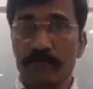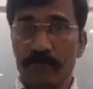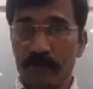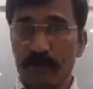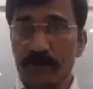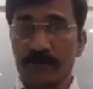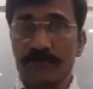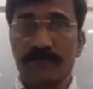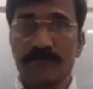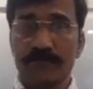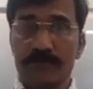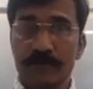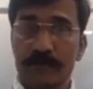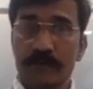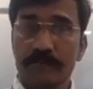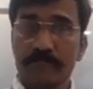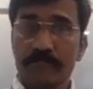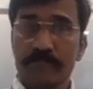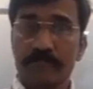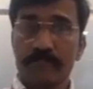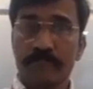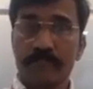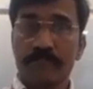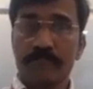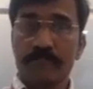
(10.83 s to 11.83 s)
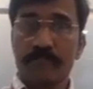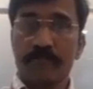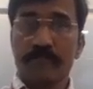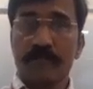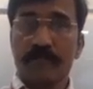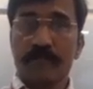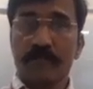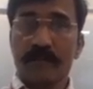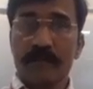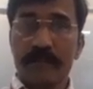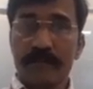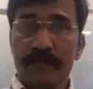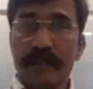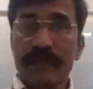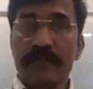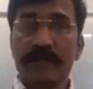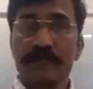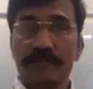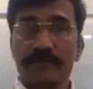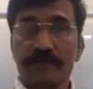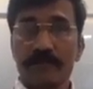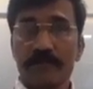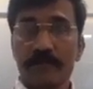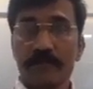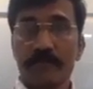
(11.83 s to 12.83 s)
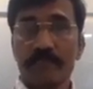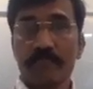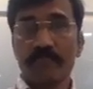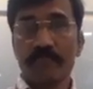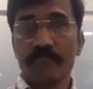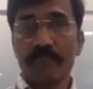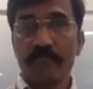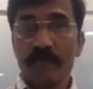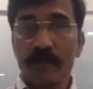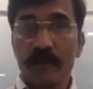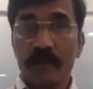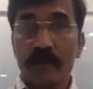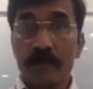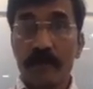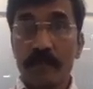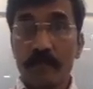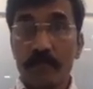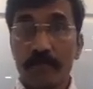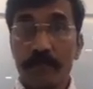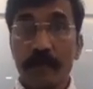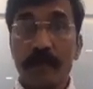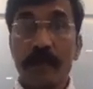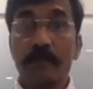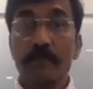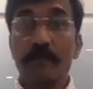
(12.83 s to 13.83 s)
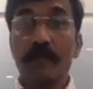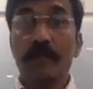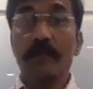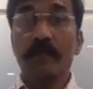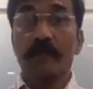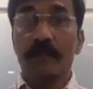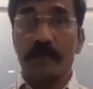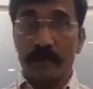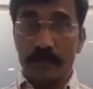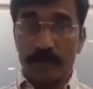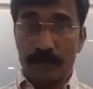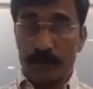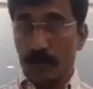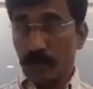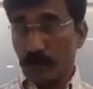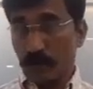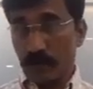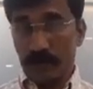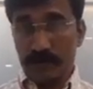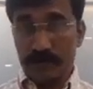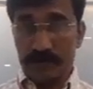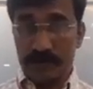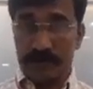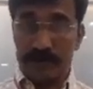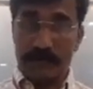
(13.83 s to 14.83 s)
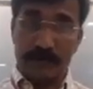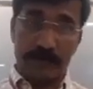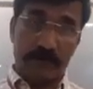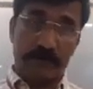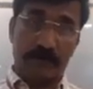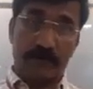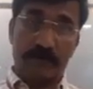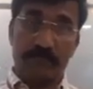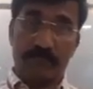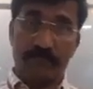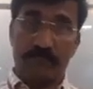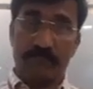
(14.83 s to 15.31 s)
first, and that is Palmar aponeurosis.